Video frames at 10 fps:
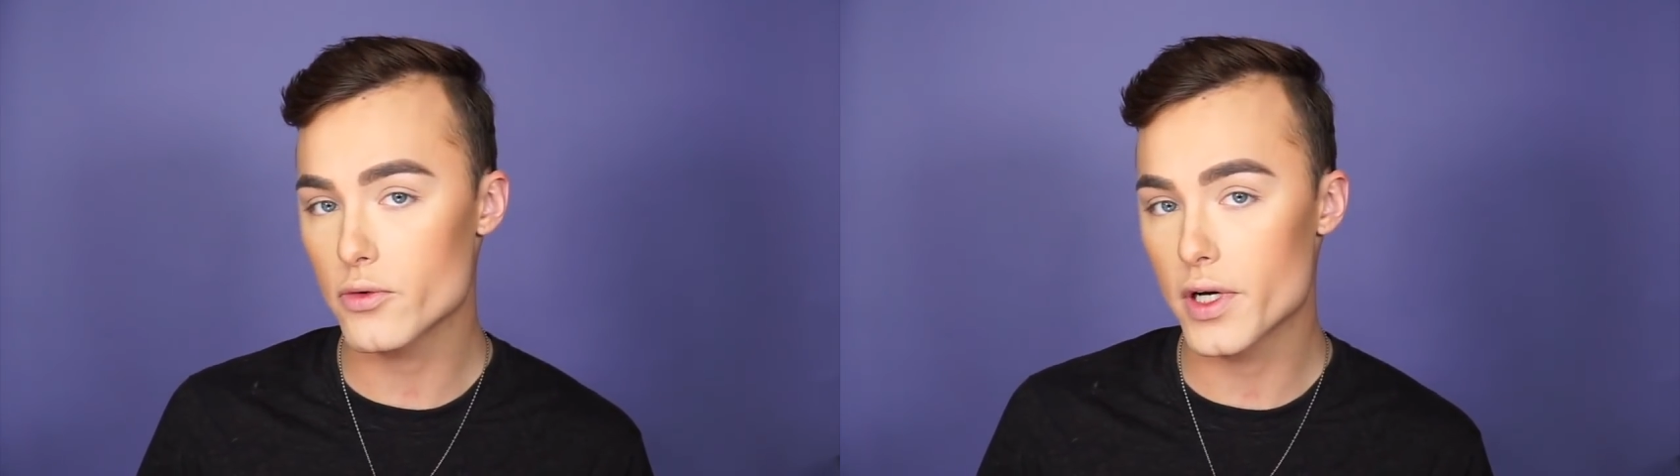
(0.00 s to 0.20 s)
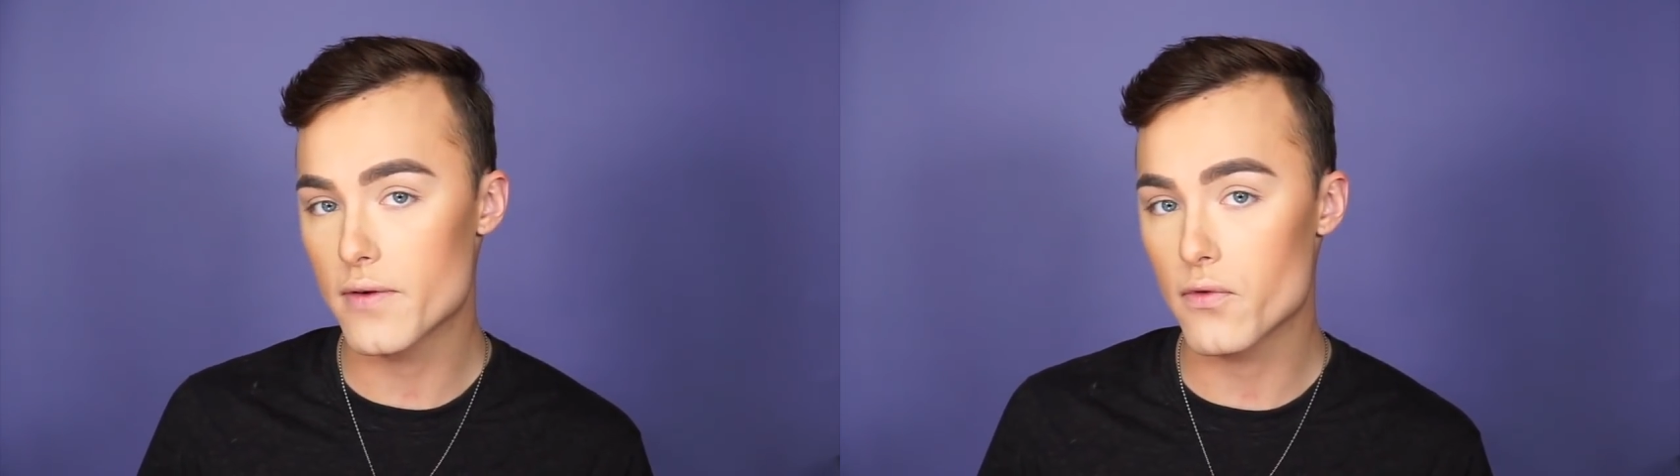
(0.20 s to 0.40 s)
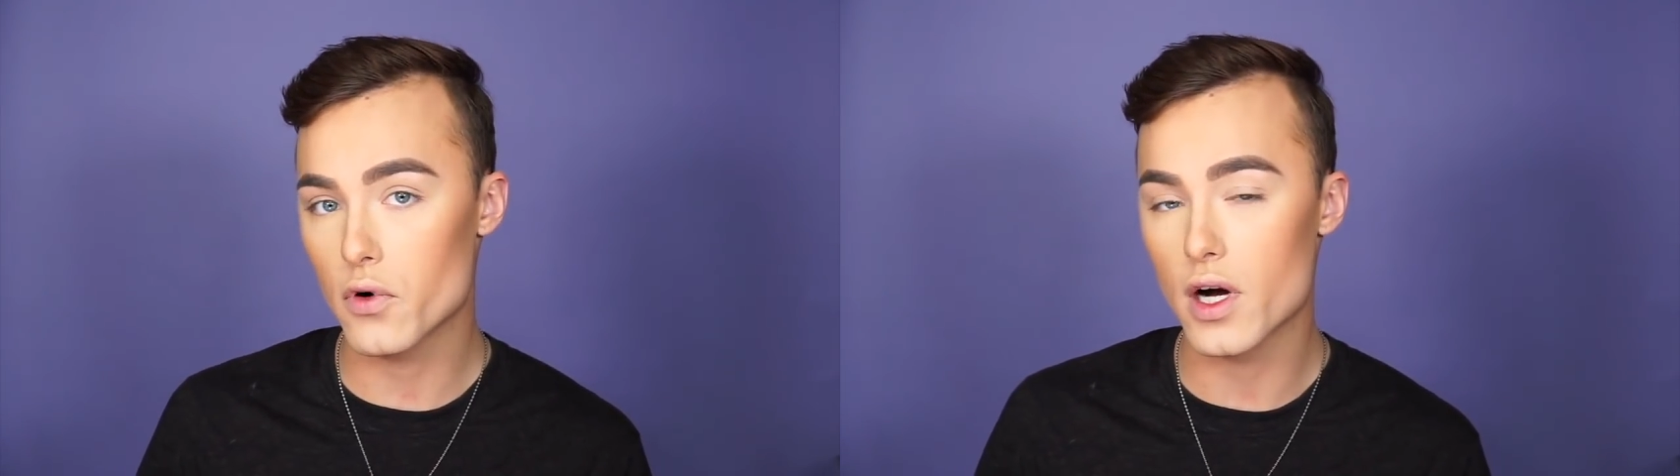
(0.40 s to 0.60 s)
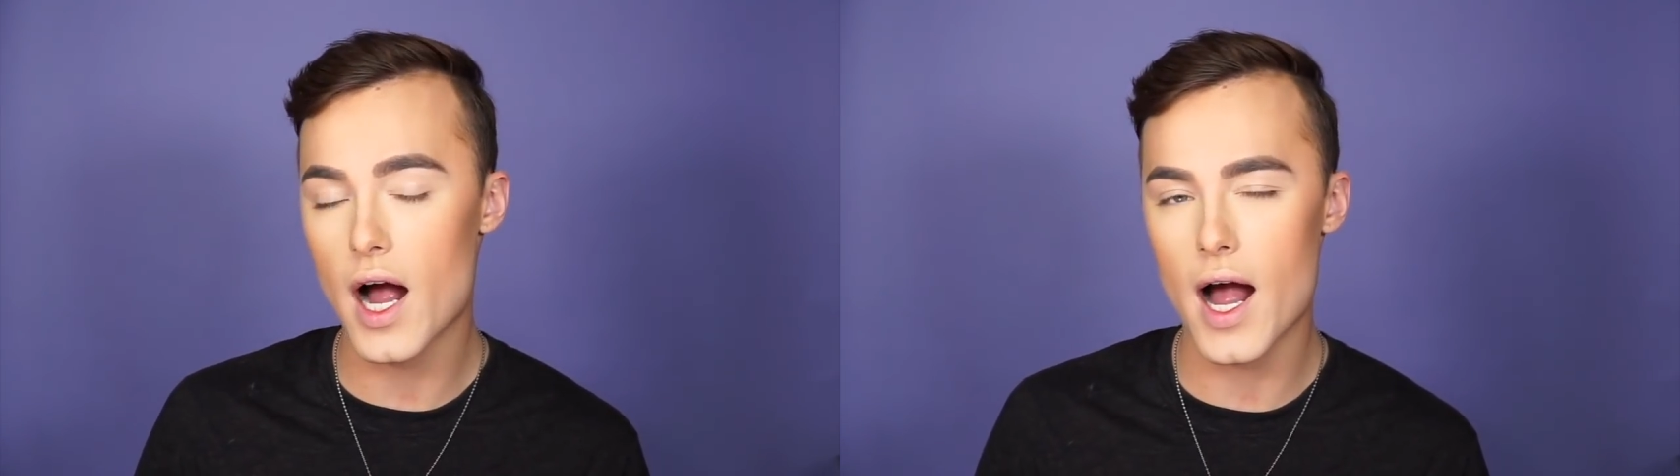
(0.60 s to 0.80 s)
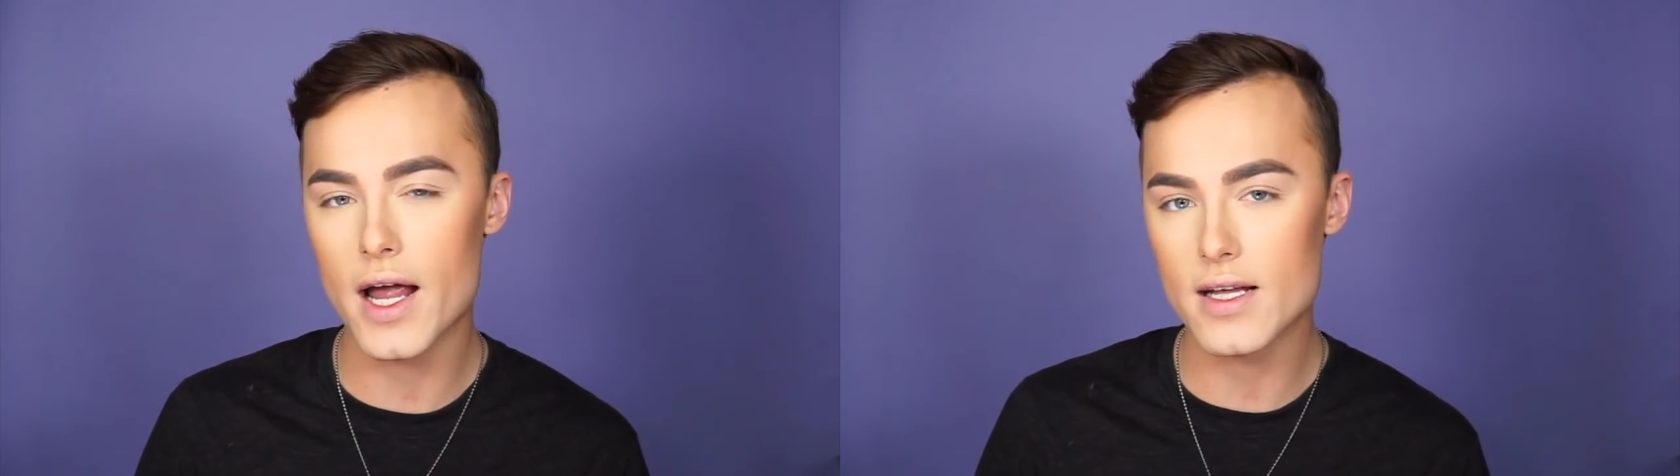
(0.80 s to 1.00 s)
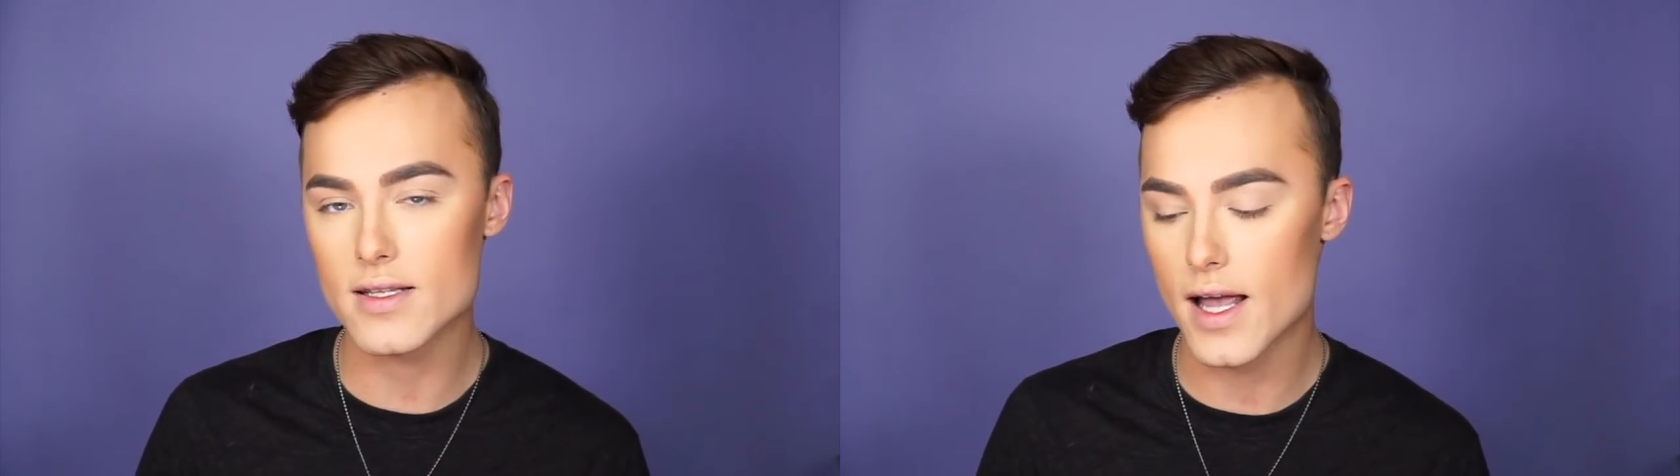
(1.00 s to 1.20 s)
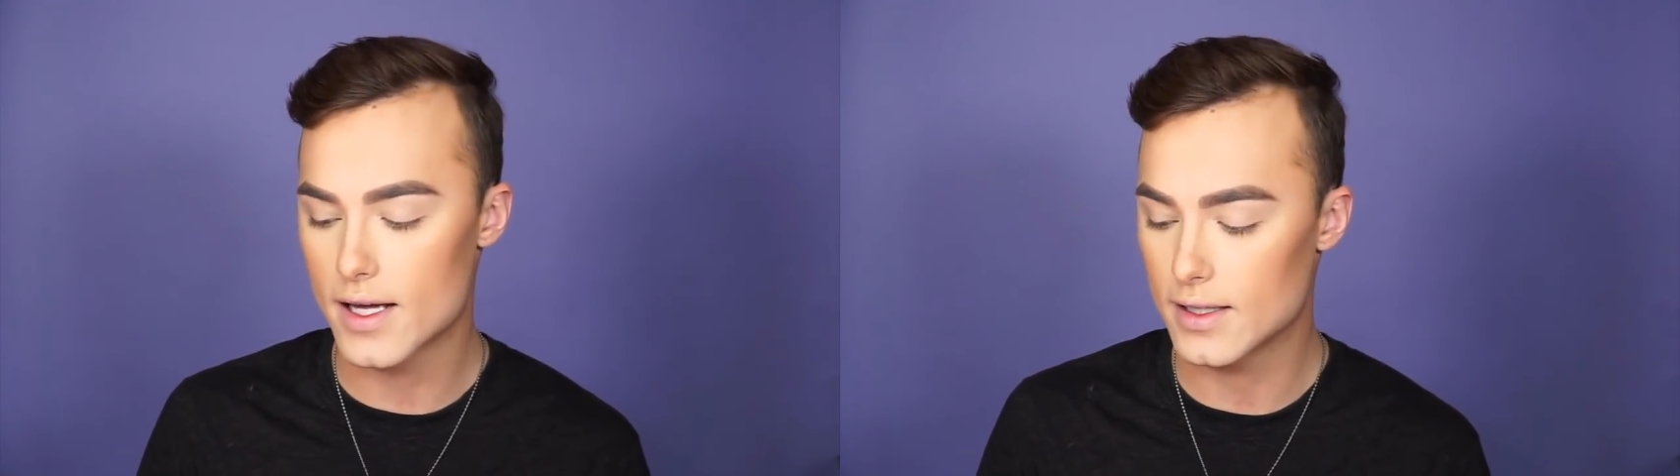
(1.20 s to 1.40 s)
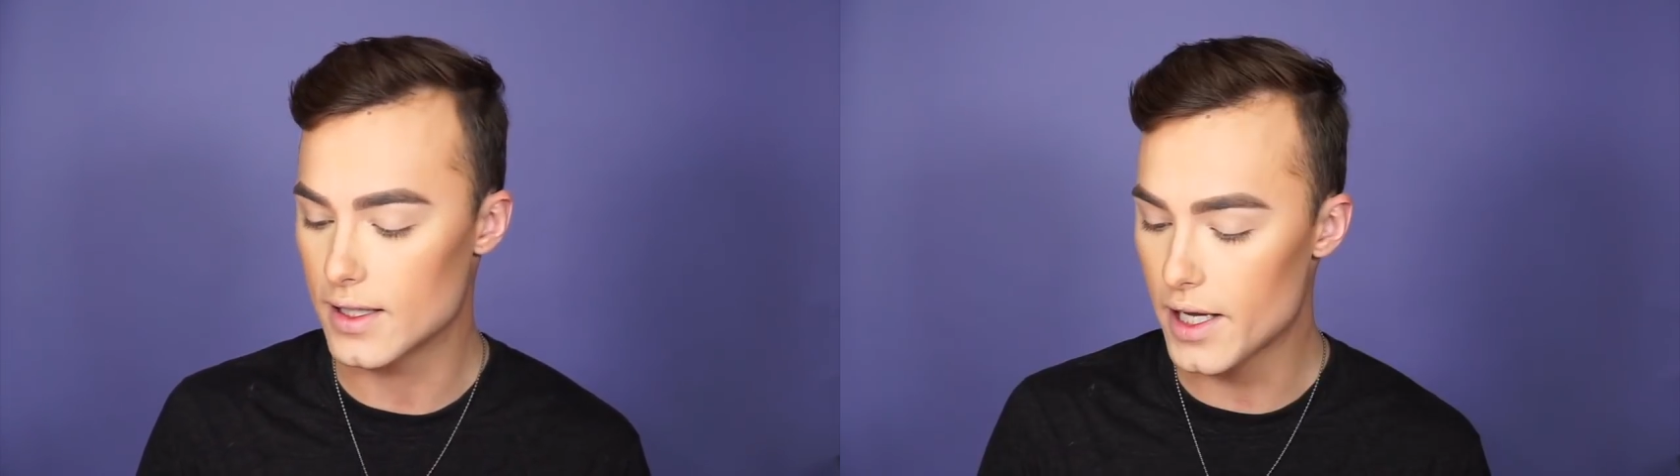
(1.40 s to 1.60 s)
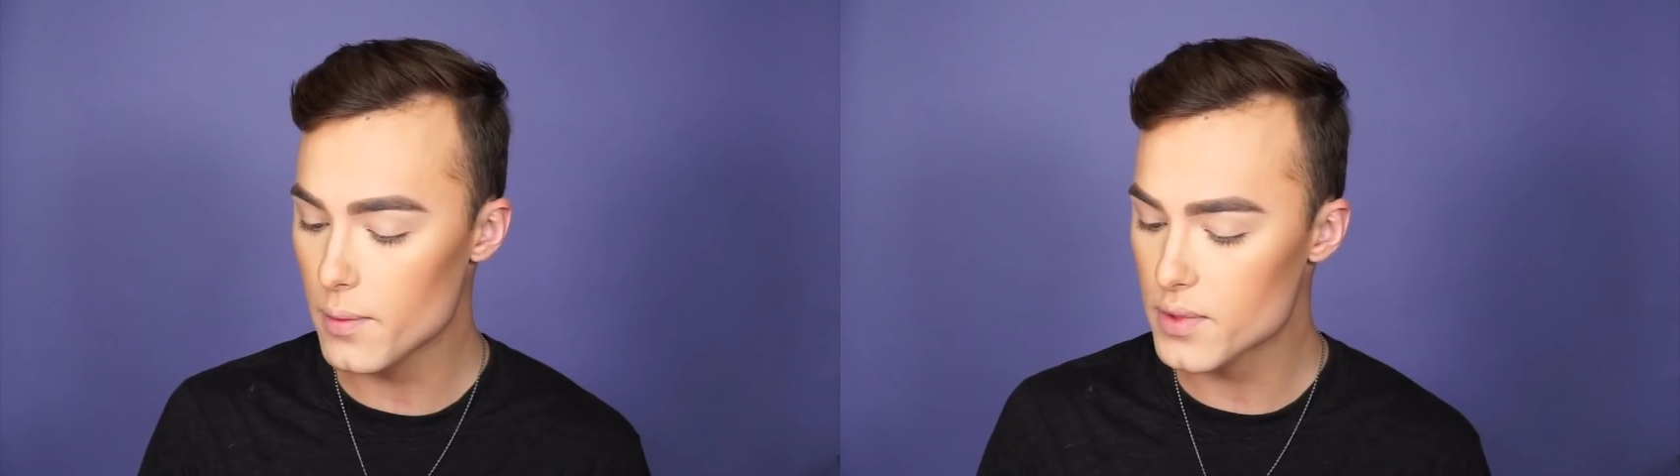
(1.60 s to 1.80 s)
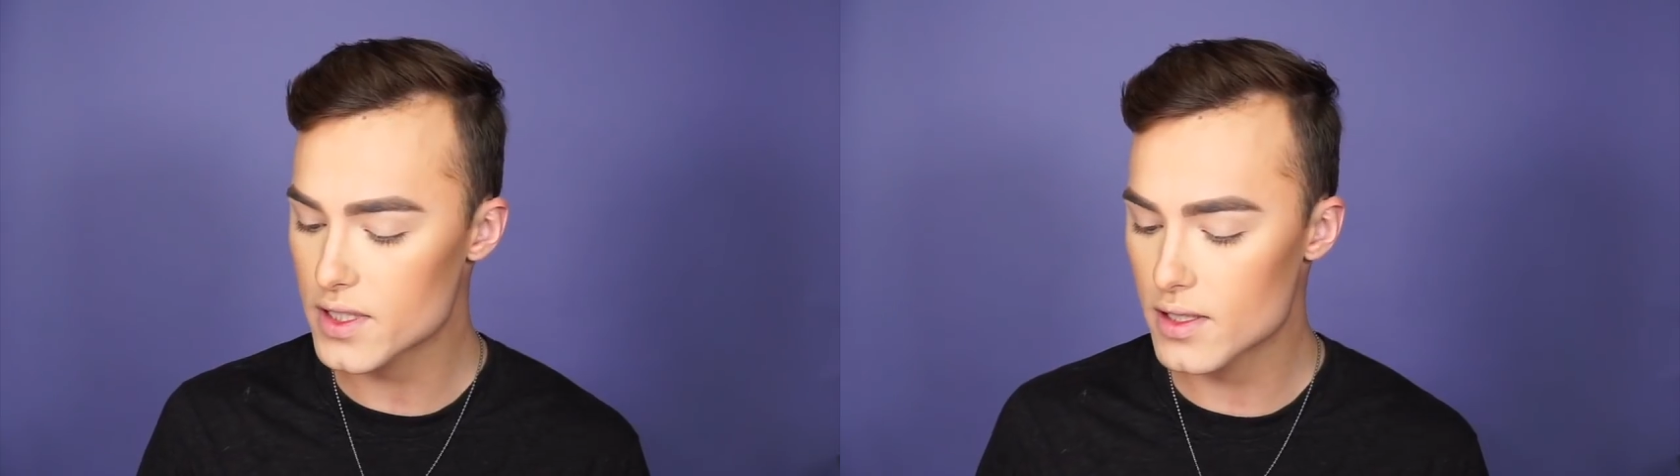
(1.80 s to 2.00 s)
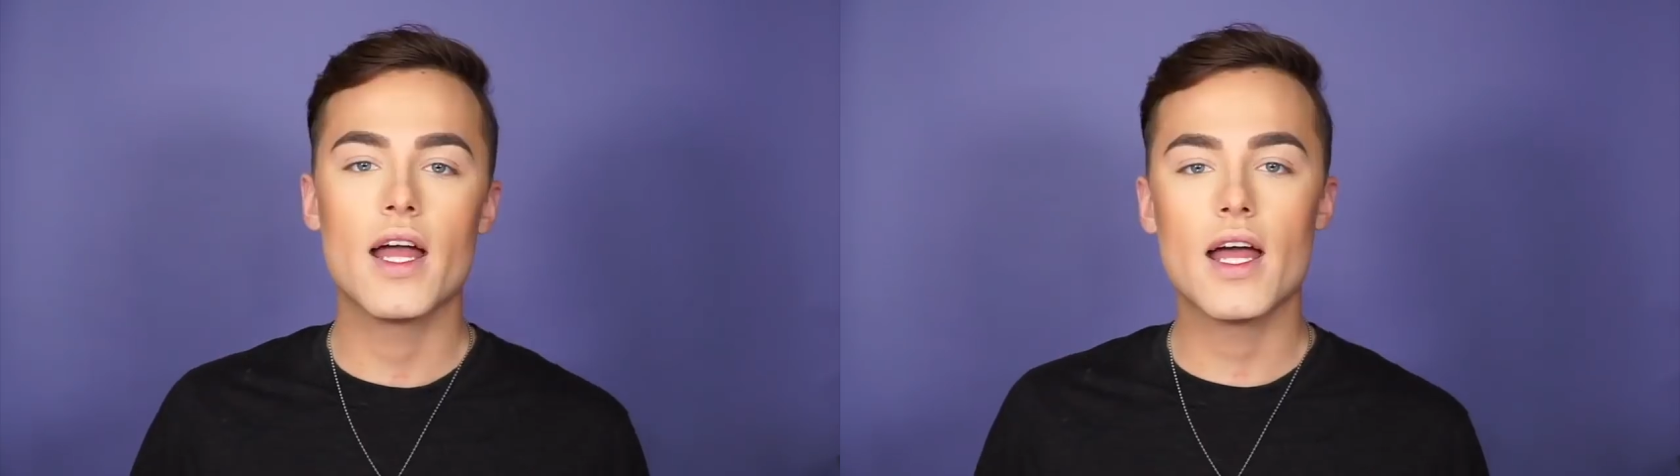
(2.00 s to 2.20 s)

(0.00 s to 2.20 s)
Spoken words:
ready for eyes and lips.